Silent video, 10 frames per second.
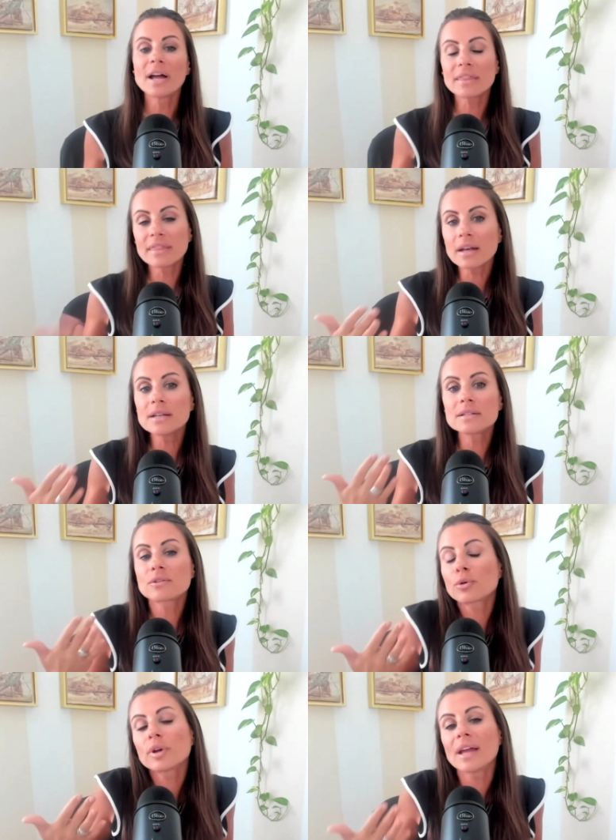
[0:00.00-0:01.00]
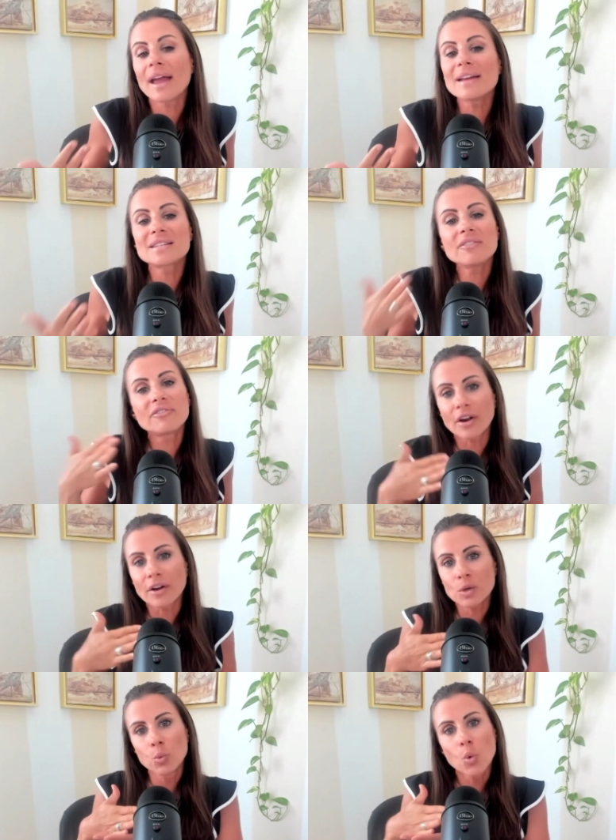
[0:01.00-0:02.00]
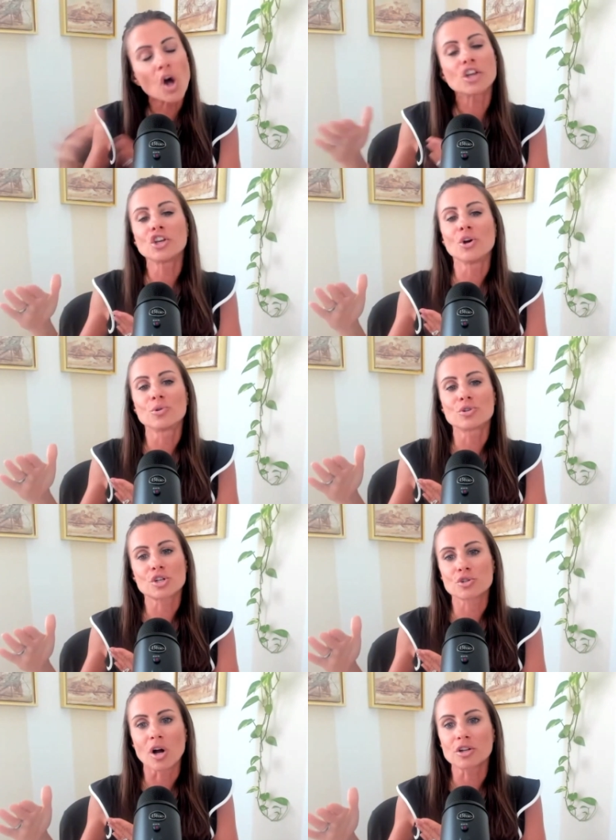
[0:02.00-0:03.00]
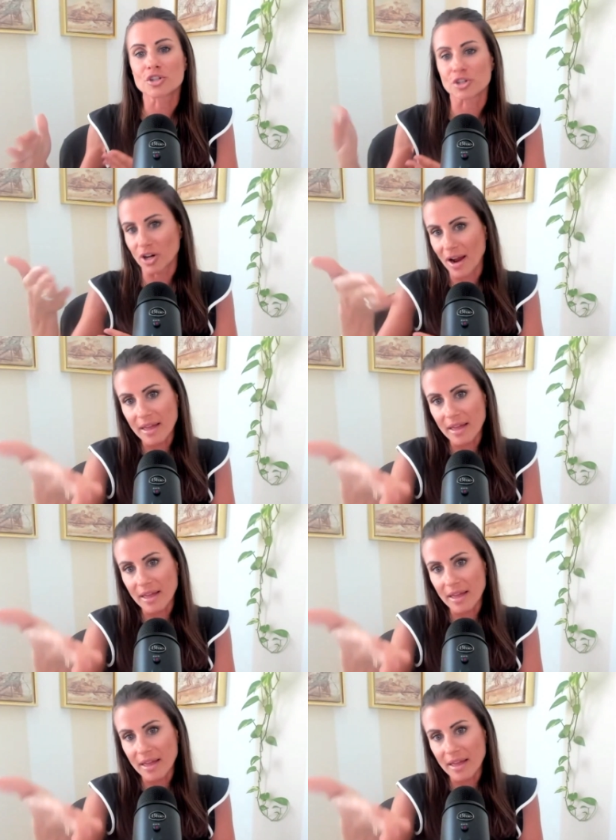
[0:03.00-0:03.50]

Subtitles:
But then it creates a very one note structure.